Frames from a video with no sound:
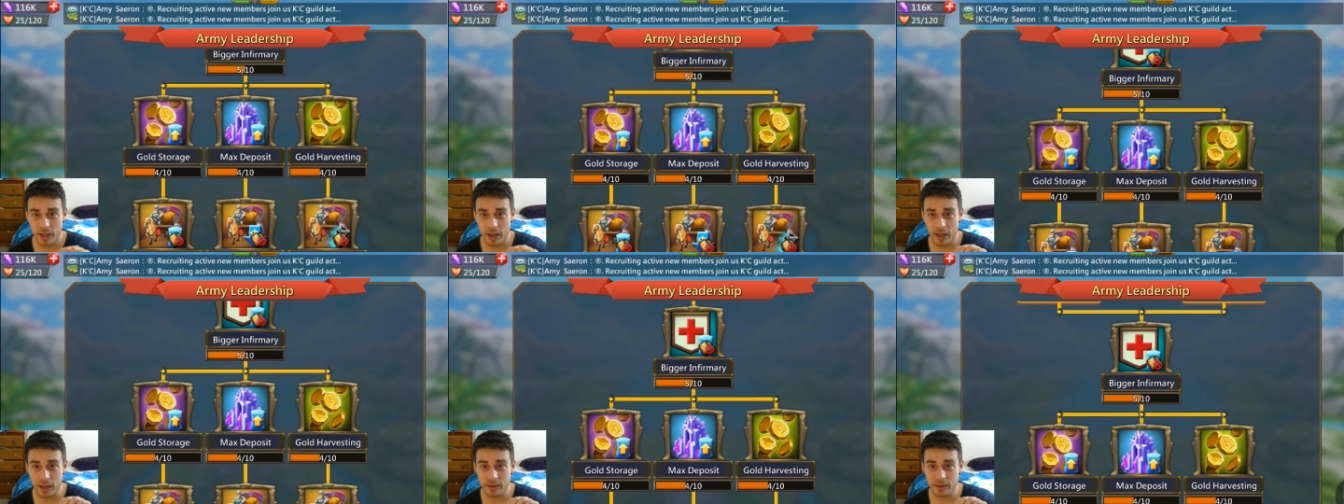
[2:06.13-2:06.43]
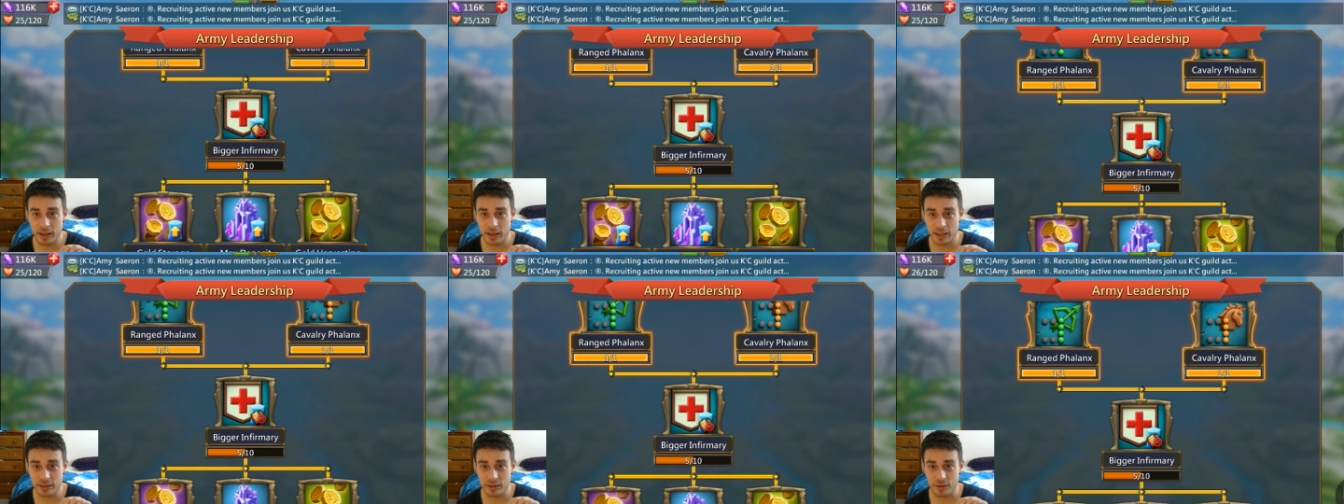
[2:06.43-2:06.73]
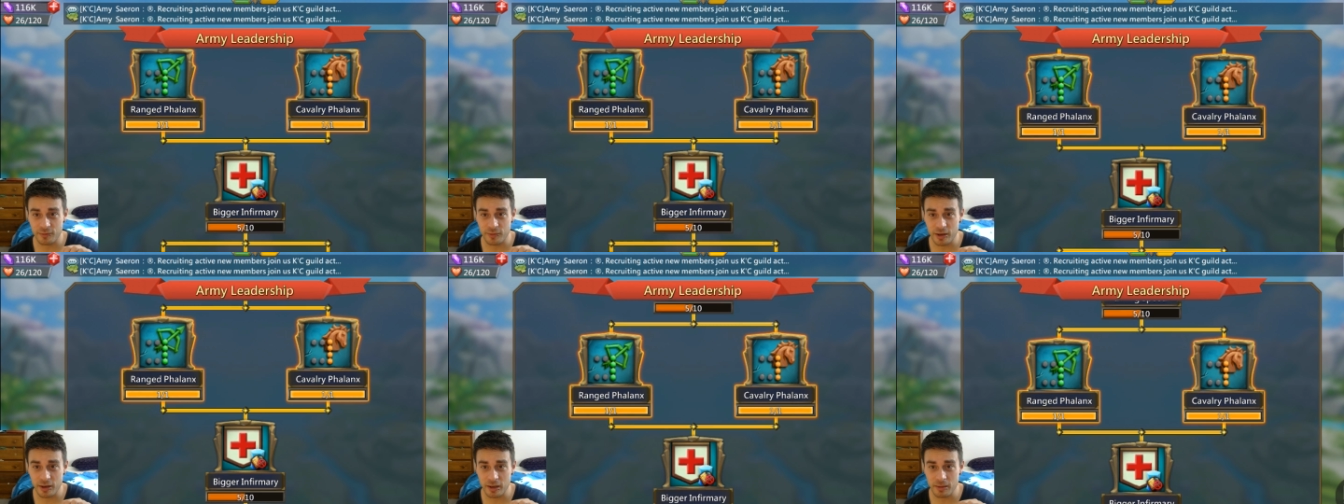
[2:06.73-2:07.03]
and then at the
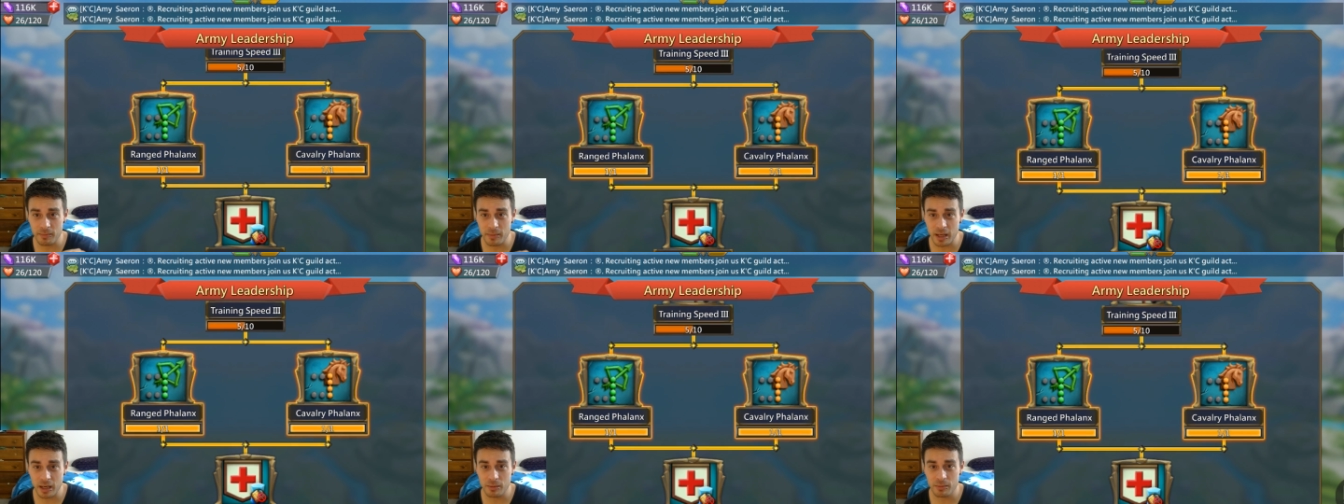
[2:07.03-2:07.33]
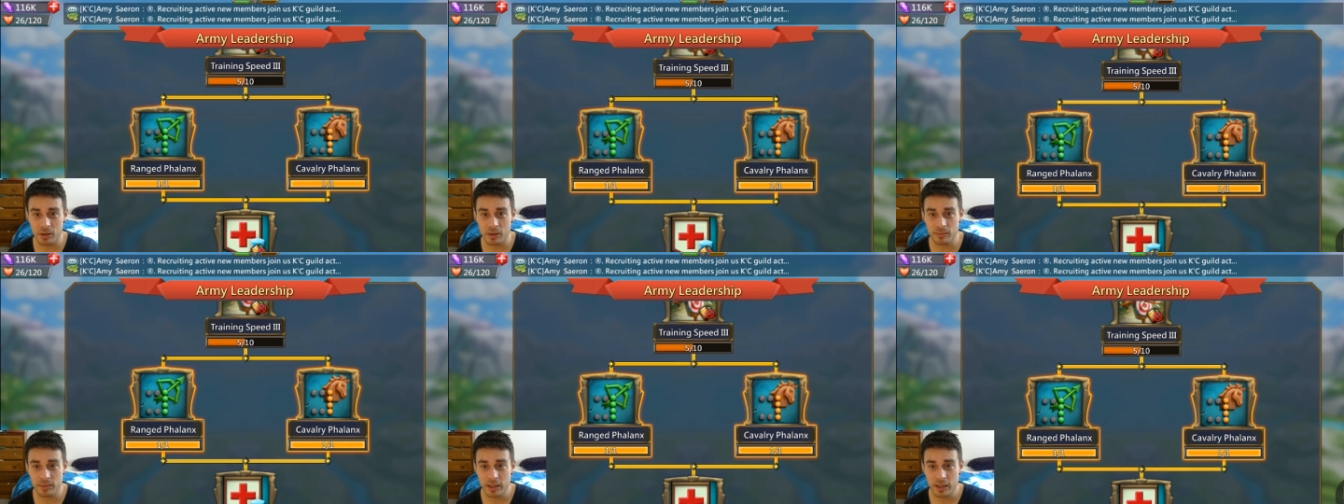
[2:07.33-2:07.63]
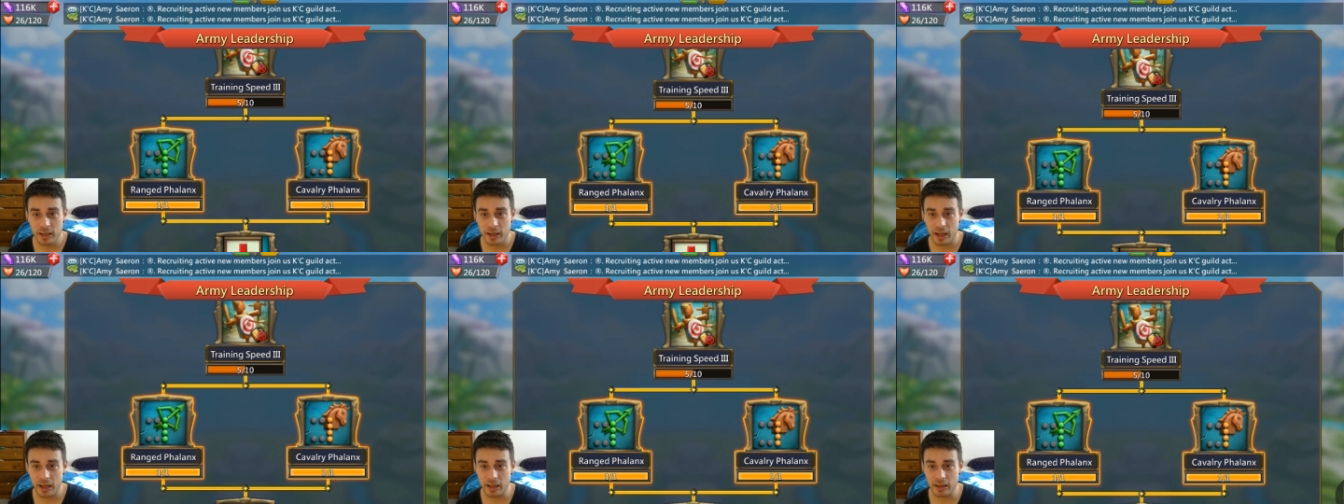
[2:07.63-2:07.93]
very minimum,
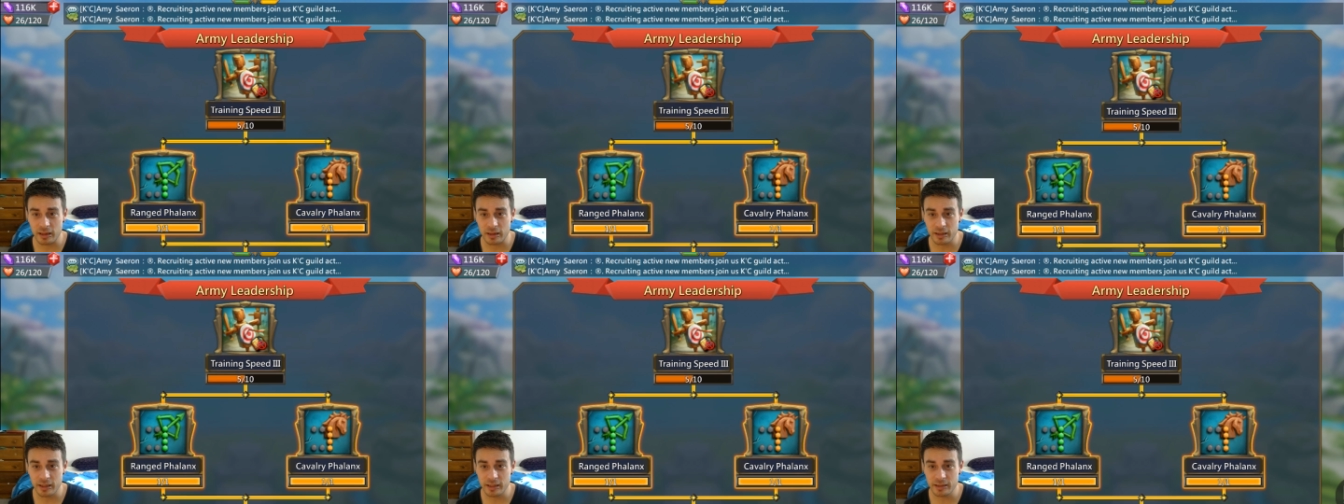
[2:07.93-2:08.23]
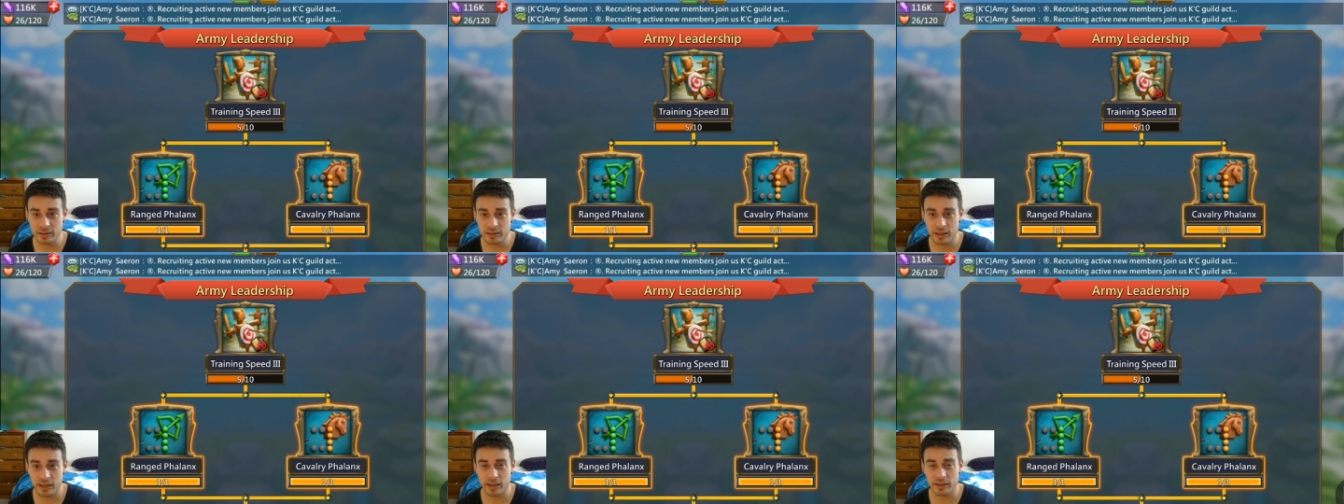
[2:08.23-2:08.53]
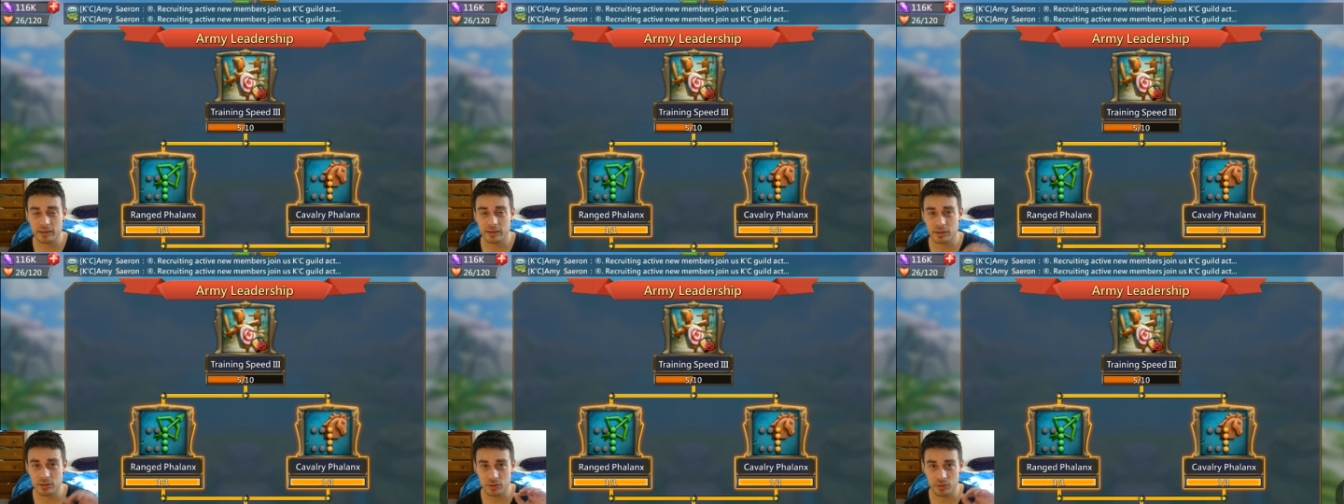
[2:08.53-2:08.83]
at least
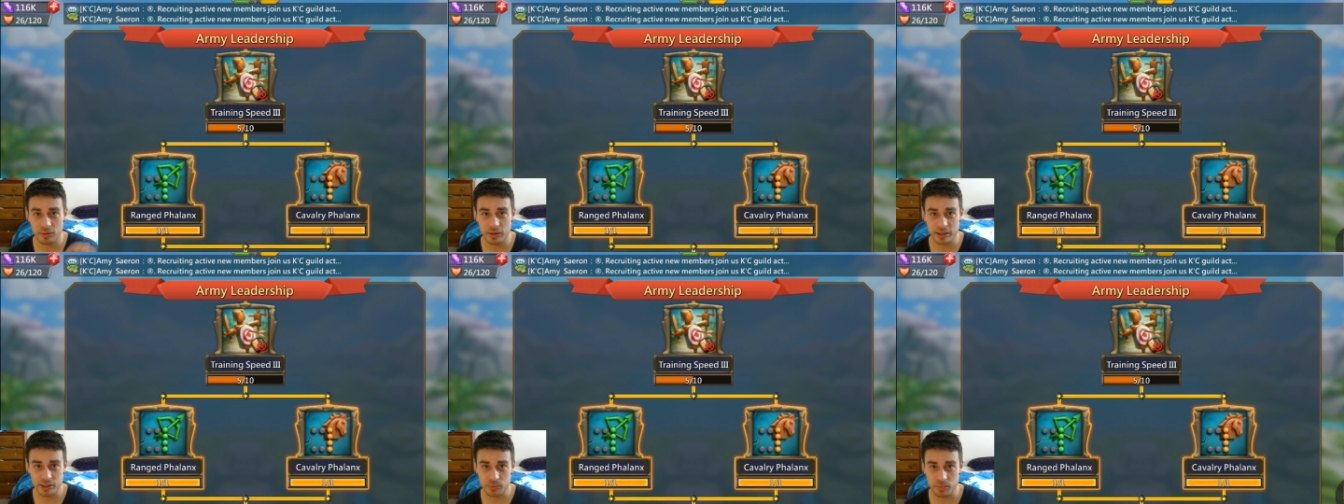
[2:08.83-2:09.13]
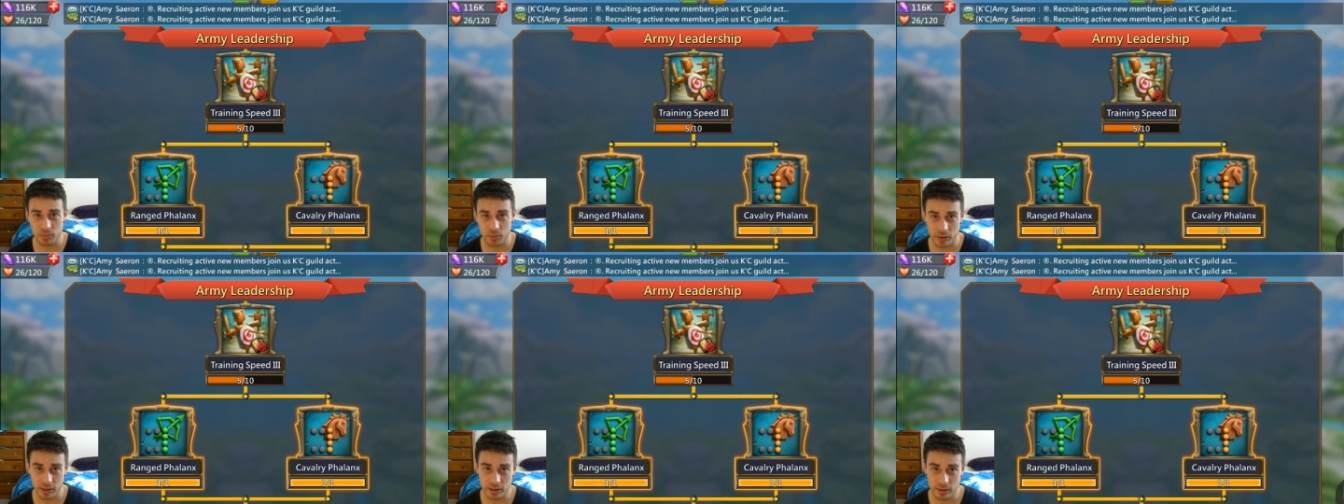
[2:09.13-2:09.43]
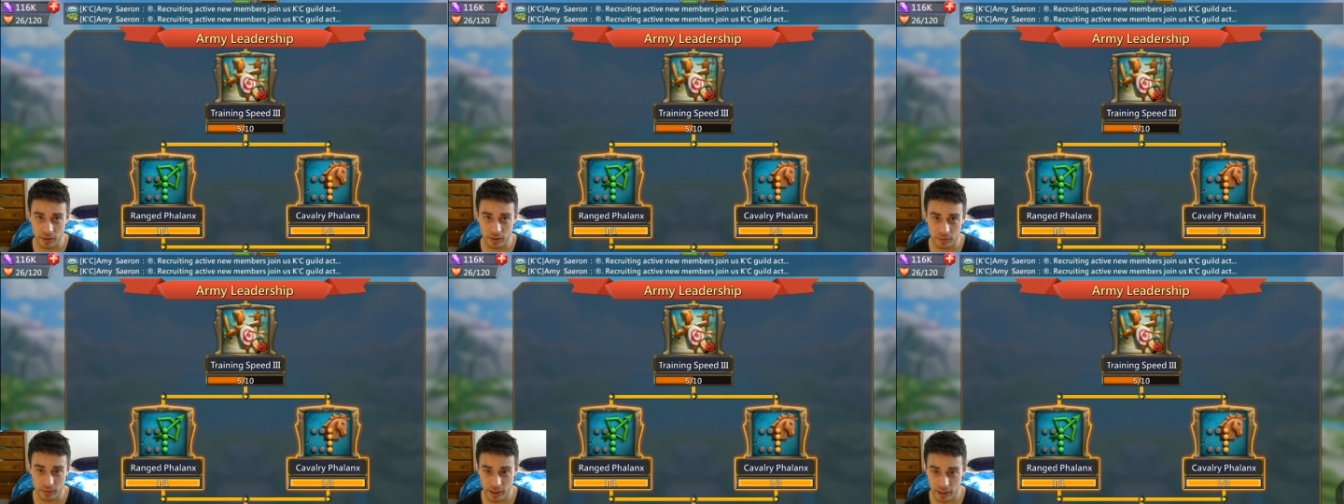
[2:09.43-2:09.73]
get to this point,
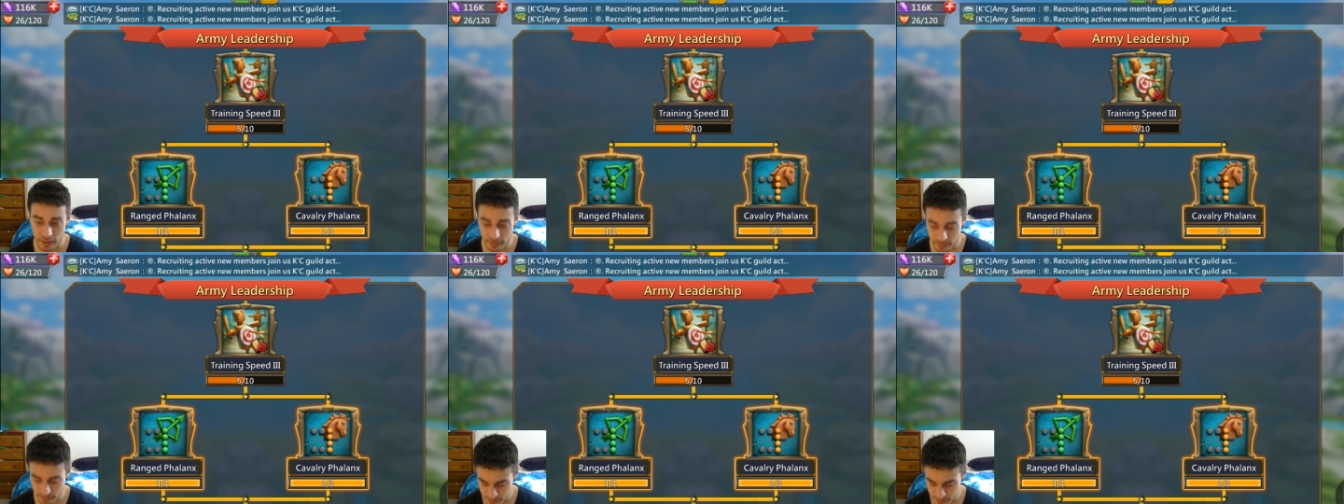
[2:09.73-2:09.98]
okay?